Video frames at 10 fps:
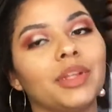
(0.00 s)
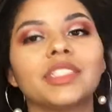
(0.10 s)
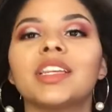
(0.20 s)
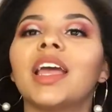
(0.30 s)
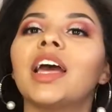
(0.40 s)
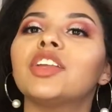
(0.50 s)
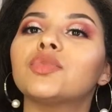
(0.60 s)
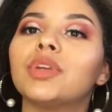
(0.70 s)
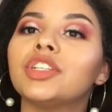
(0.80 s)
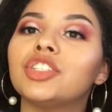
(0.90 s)
and today I
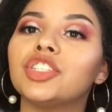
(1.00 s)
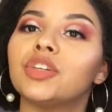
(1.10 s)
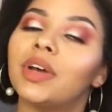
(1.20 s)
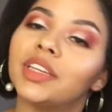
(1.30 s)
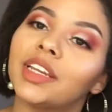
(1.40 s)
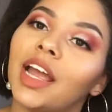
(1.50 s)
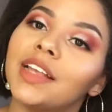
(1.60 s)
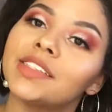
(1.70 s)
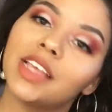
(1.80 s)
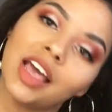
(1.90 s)
just wanted to do a
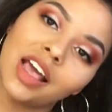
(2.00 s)
nice